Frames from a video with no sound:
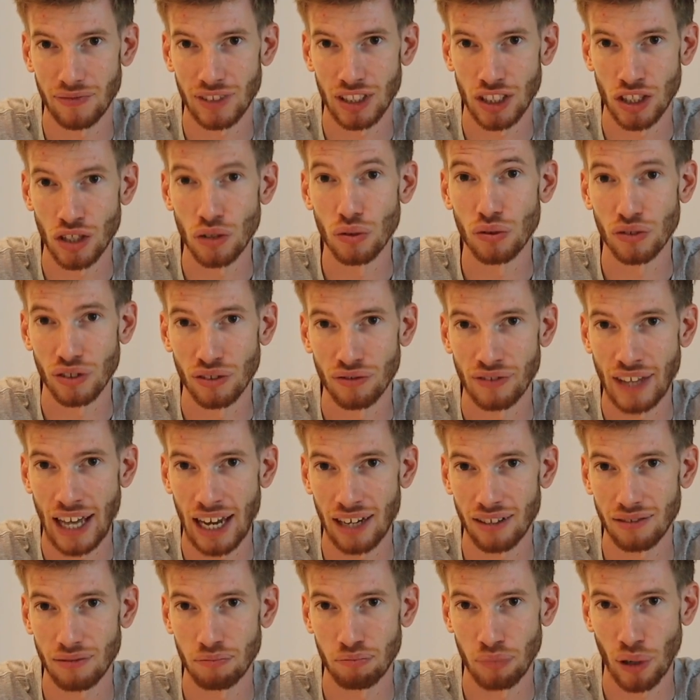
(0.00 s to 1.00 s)
use of
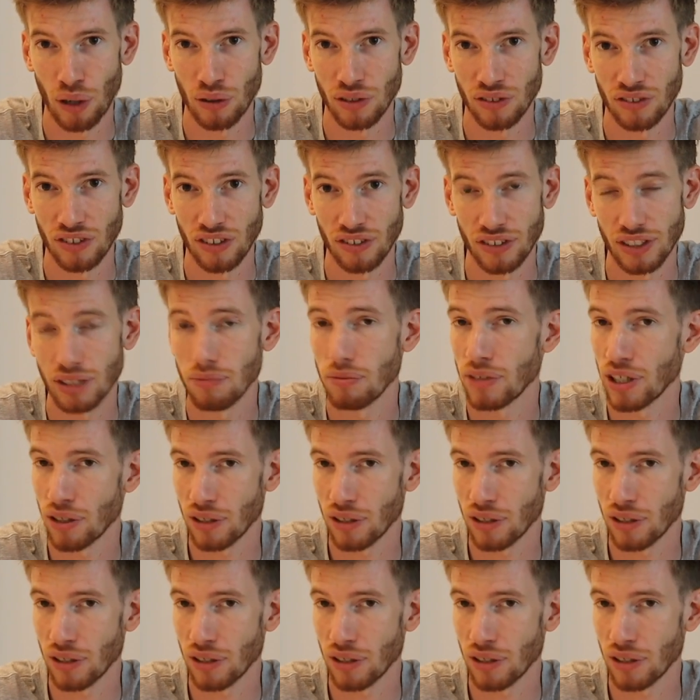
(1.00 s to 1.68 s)
that bonus system.